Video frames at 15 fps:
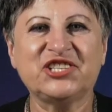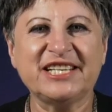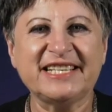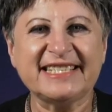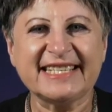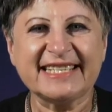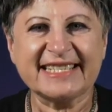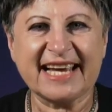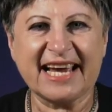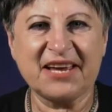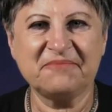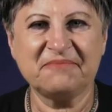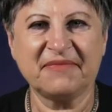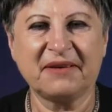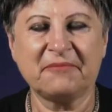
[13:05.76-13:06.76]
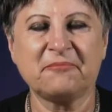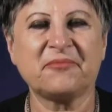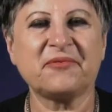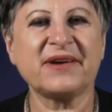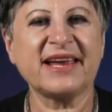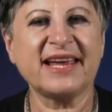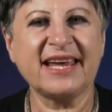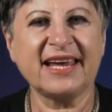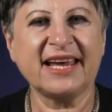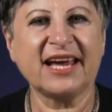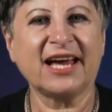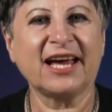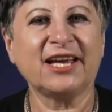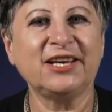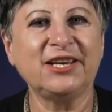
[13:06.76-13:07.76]
Jesus came bringing
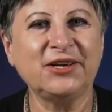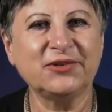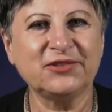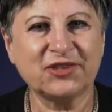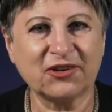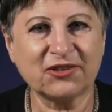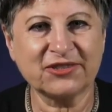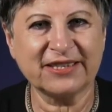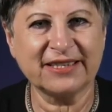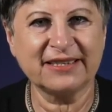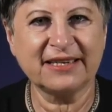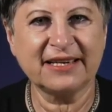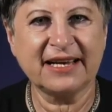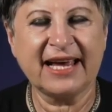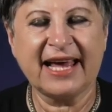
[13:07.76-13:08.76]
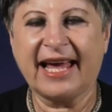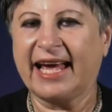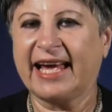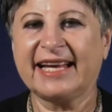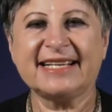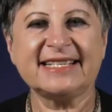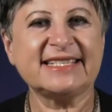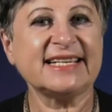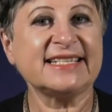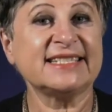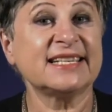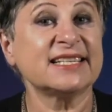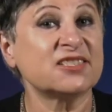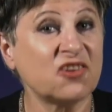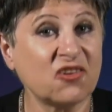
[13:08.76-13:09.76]
a new doctrine. And he says,
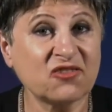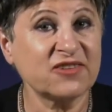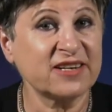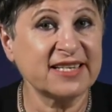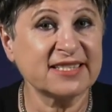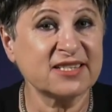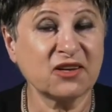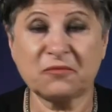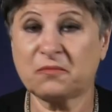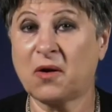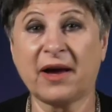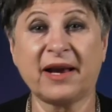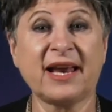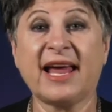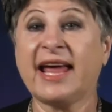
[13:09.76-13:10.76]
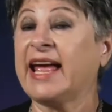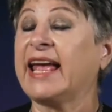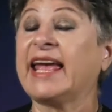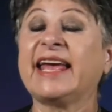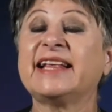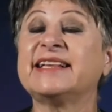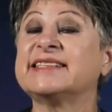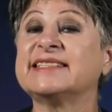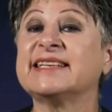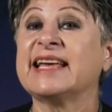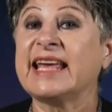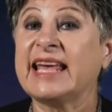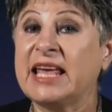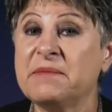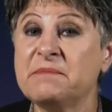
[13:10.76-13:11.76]
this doctrine is not mine. It's
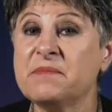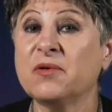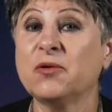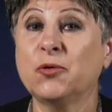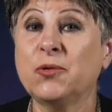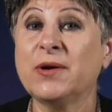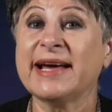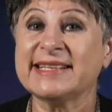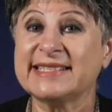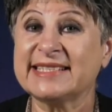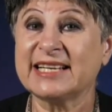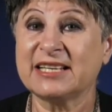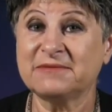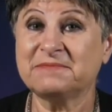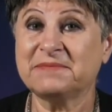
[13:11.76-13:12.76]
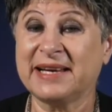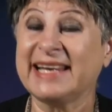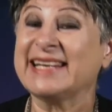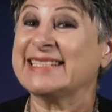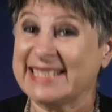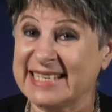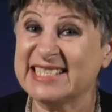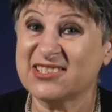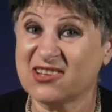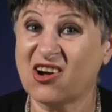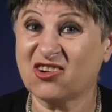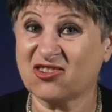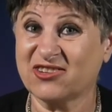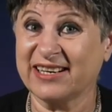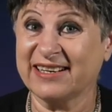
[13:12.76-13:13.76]
him who has sent me. It's his
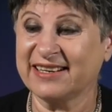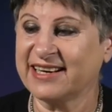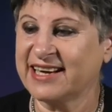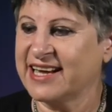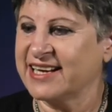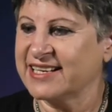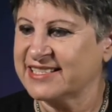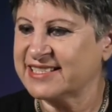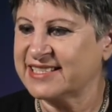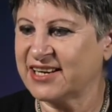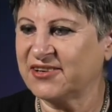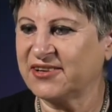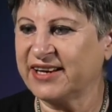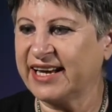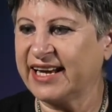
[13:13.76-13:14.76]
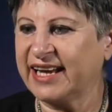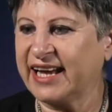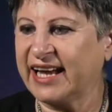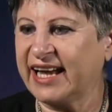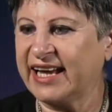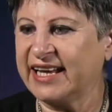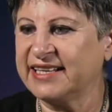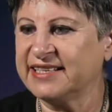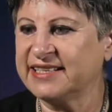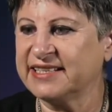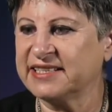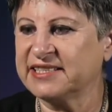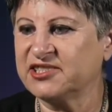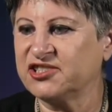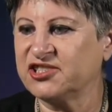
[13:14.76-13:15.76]
doctrine. So in
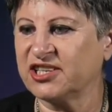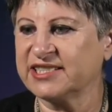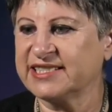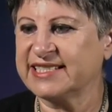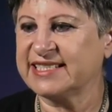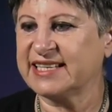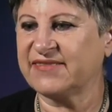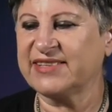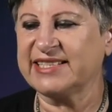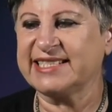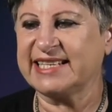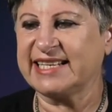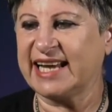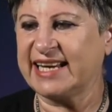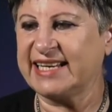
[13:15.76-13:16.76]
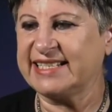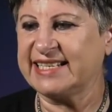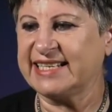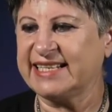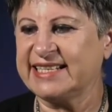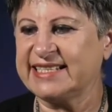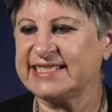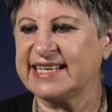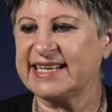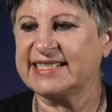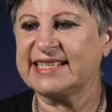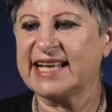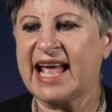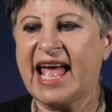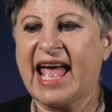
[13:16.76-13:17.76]
John 17:18, he says,